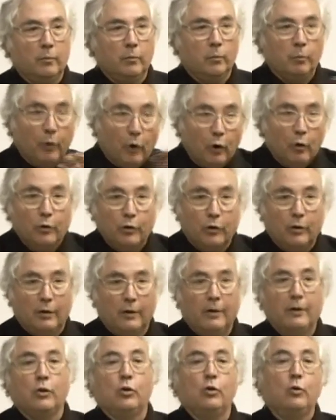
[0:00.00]
both
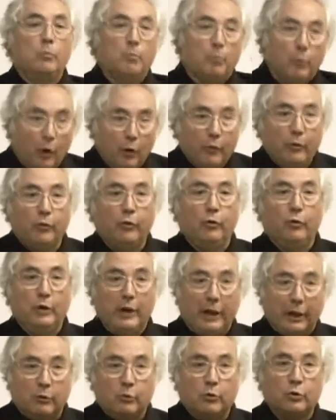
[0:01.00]
through
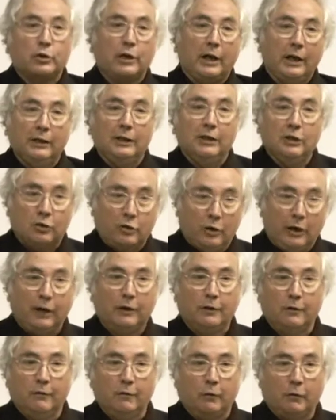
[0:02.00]
networks and
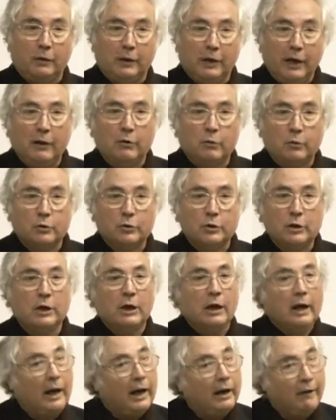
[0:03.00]
disconnection from the networks,
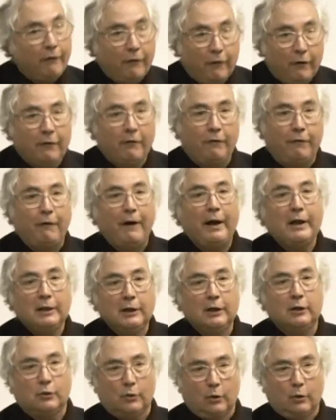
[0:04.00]
I
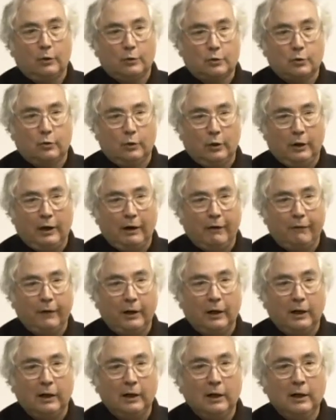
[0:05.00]
find it also in
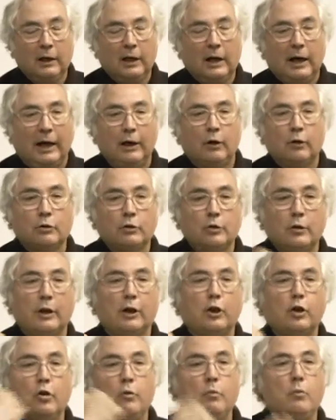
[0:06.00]
Africa, and also the
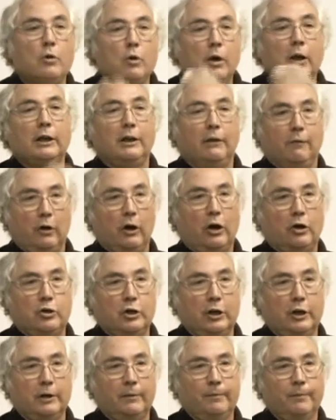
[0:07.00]
cumulative
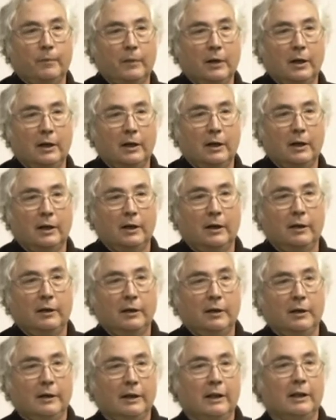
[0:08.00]
logic,
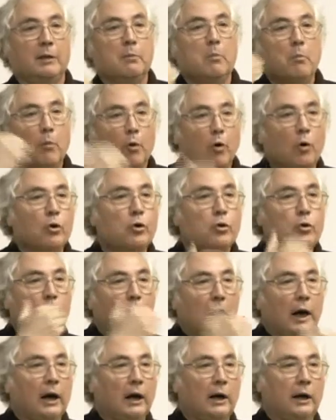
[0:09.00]
that the more you
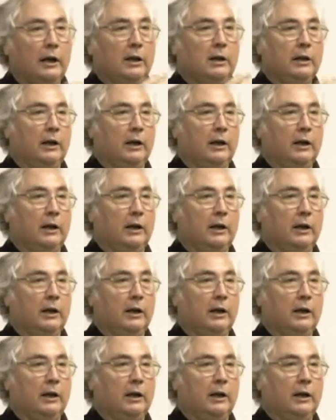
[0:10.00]
are